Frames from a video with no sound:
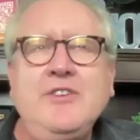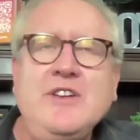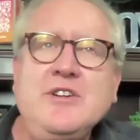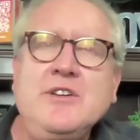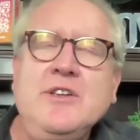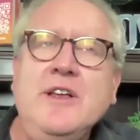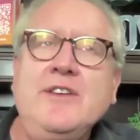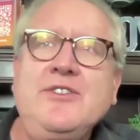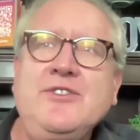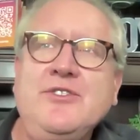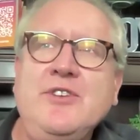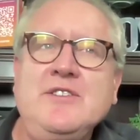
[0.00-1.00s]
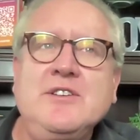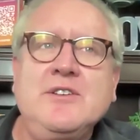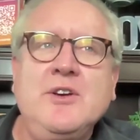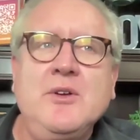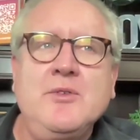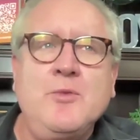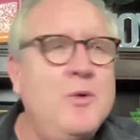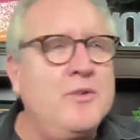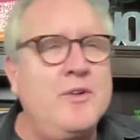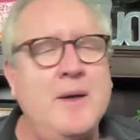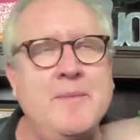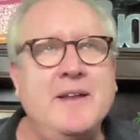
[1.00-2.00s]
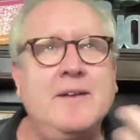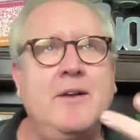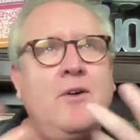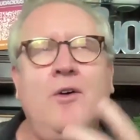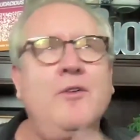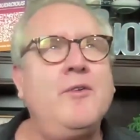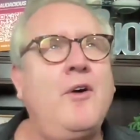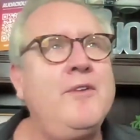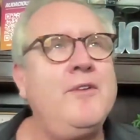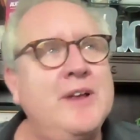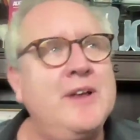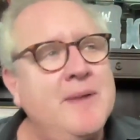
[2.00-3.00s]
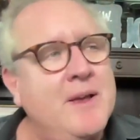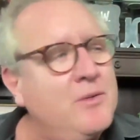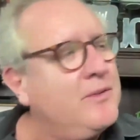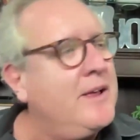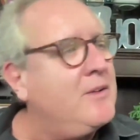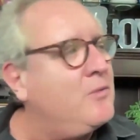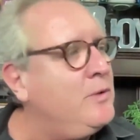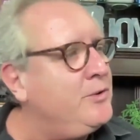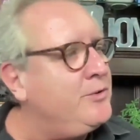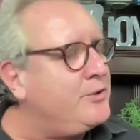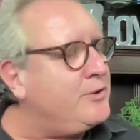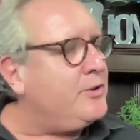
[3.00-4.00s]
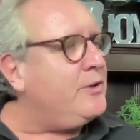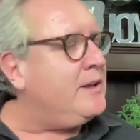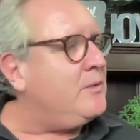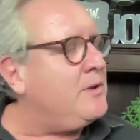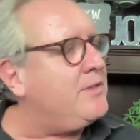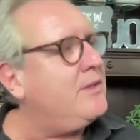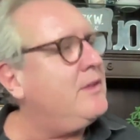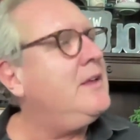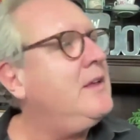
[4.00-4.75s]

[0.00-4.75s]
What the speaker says: it's such a good, well, I mean, all of a sudden my like wheels are turning with